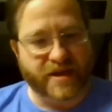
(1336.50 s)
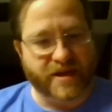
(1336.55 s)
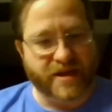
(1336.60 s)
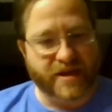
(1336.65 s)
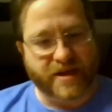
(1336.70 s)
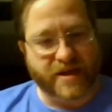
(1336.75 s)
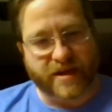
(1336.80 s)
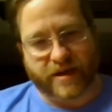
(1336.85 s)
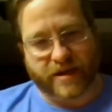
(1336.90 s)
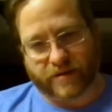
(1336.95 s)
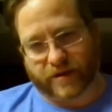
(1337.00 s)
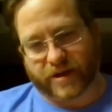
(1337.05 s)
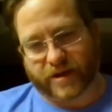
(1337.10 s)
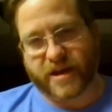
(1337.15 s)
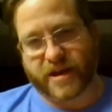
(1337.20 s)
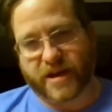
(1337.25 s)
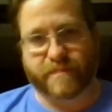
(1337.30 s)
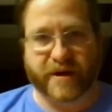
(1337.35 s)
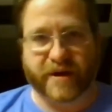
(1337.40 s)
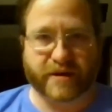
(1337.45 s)
either
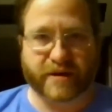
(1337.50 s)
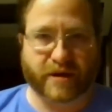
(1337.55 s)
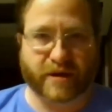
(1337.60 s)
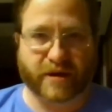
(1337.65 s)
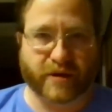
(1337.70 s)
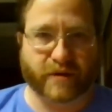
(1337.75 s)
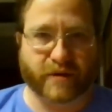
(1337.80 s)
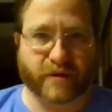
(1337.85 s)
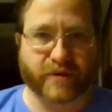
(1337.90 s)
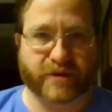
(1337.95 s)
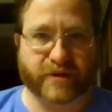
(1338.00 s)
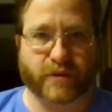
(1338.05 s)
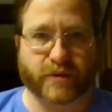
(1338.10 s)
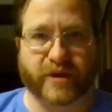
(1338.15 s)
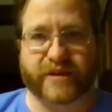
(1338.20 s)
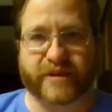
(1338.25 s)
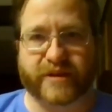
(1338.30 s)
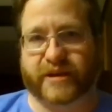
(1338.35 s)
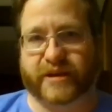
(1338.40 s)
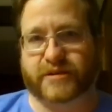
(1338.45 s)
keep on going with the way
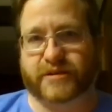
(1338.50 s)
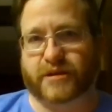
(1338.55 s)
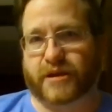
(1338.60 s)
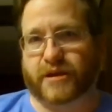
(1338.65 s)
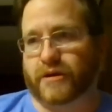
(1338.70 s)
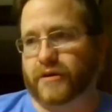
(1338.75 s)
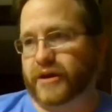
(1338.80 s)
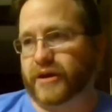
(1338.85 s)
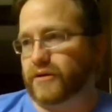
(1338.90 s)
things are going,